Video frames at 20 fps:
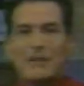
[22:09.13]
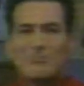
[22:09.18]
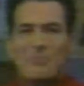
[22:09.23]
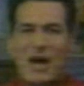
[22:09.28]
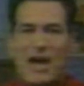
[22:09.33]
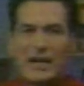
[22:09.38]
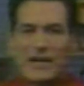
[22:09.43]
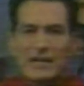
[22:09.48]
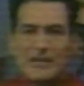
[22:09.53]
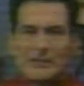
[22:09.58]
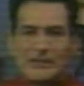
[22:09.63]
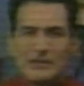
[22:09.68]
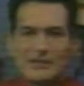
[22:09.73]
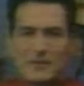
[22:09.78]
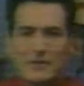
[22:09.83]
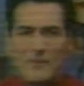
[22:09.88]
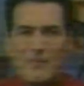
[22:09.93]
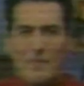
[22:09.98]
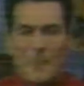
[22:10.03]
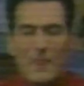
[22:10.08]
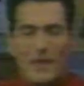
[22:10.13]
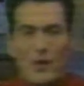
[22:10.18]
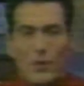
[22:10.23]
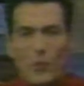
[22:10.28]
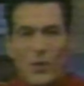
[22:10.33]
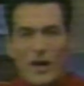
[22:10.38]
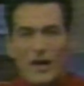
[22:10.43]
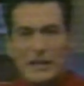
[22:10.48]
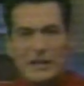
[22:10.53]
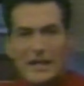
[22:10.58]
bodies,
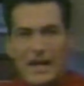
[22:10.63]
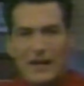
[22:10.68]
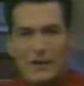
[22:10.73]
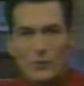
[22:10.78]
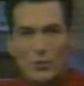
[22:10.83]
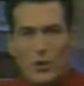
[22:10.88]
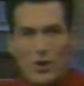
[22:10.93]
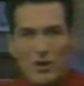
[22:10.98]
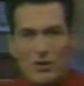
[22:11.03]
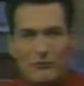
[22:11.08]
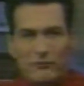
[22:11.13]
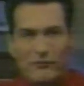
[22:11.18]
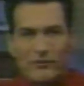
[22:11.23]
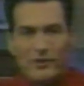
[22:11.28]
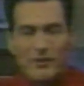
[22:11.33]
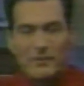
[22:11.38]
1 dead wolf,